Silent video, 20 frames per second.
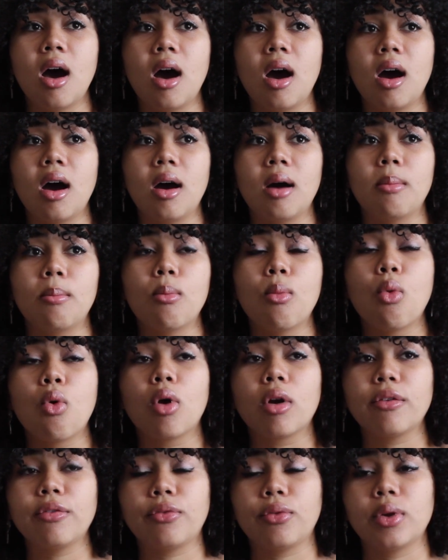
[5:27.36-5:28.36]

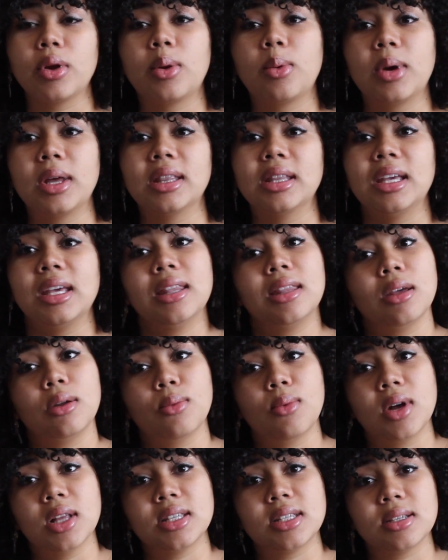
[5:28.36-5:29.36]
more frequently
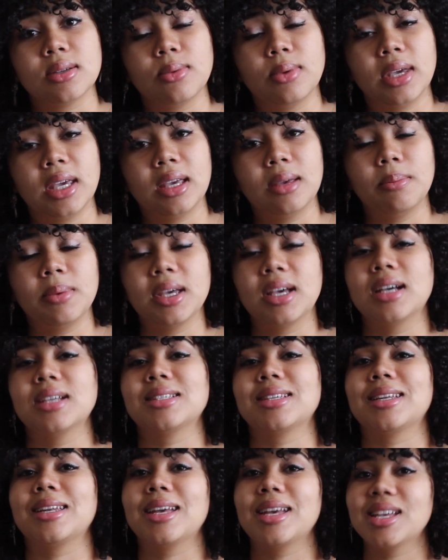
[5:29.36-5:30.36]
than once a week,
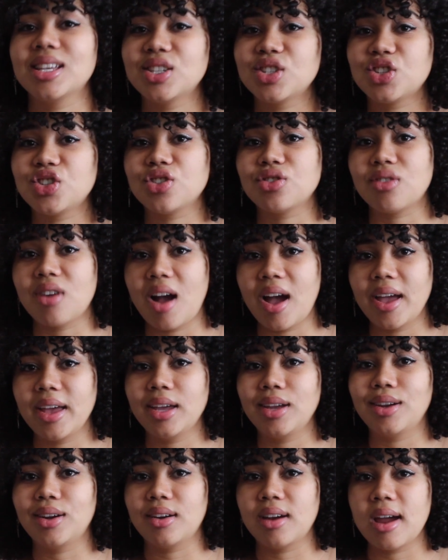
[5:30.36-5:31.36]
because it is
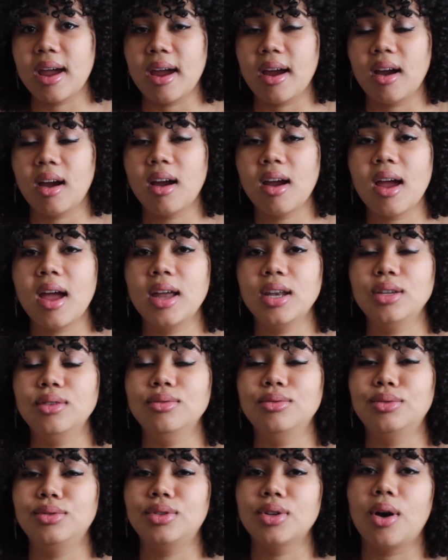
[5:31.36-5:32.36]
drying your hair and
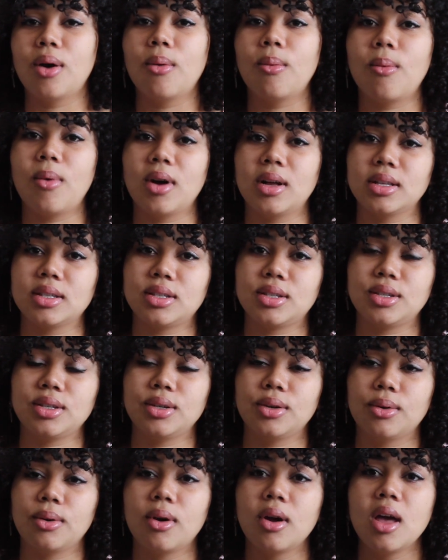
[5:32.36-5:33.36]
you don't want
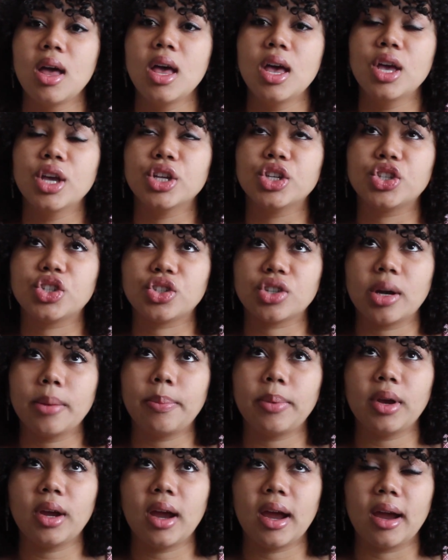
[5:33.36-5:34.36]
to
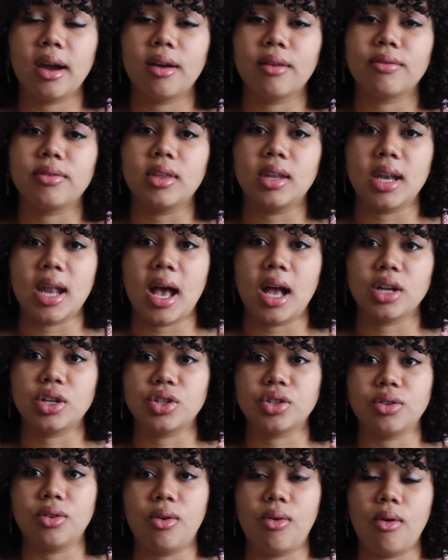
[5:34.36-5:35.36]
strip your hair of the
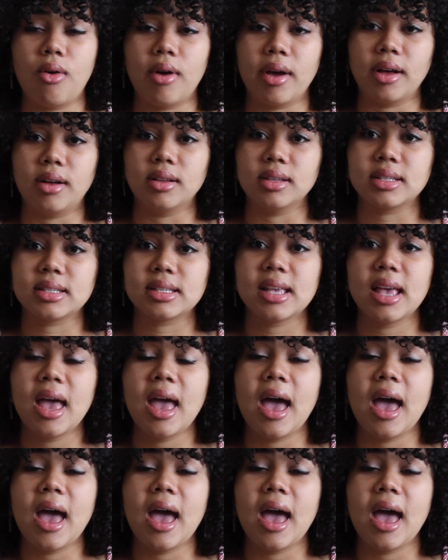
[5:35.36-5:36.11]
natural oils.